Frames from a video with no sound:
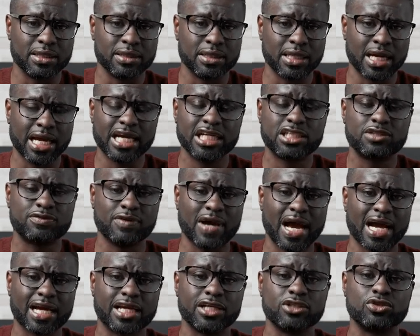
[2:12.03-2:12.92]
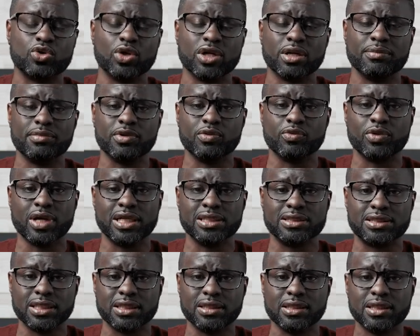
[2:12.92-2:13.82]
the HVAC is going to be
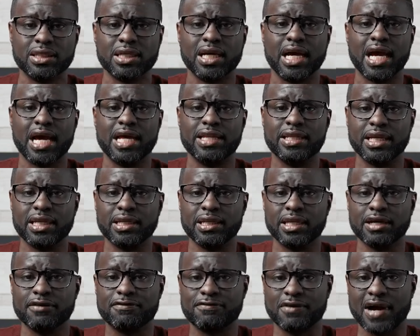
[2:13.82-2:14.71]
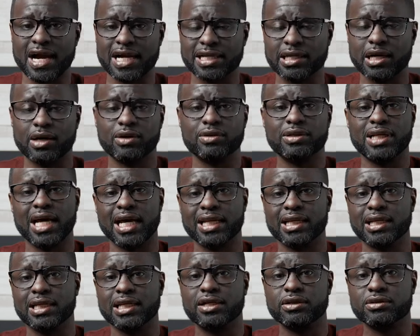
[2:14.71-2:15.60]
rented and then they find out at
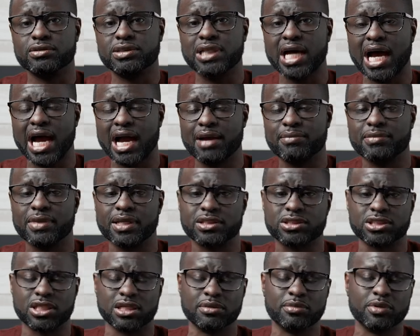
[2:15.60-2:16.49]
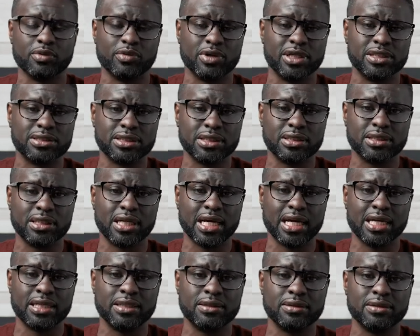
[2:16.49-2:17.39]
a later time that it's going to be rented
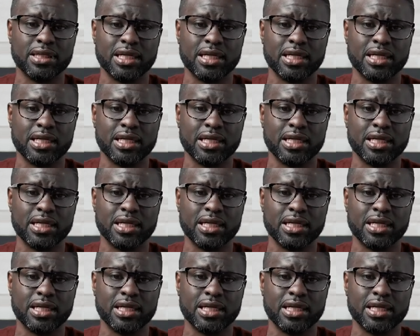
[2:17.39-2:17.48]
and,